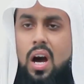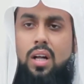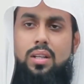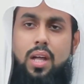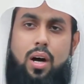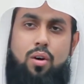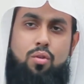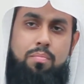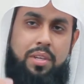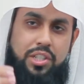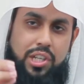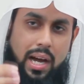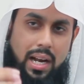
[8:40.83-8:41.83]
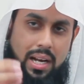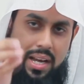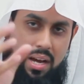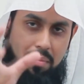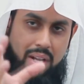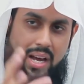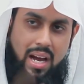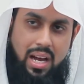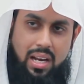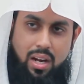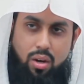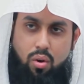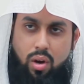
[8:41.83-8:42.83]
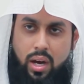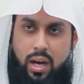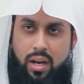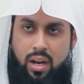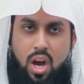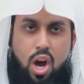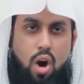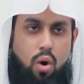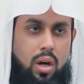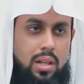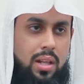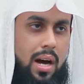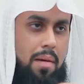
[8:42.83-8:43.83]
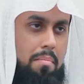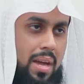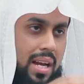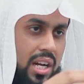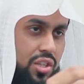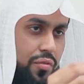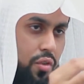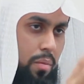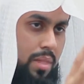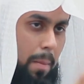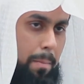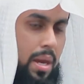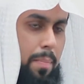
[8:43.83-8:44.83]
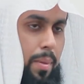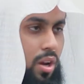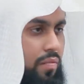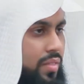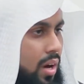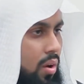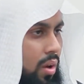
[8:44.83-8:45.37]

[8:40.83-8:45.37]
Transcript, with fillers: Allahumma ja'alna min ahlil Quran. Oh Allah, make us from the people of the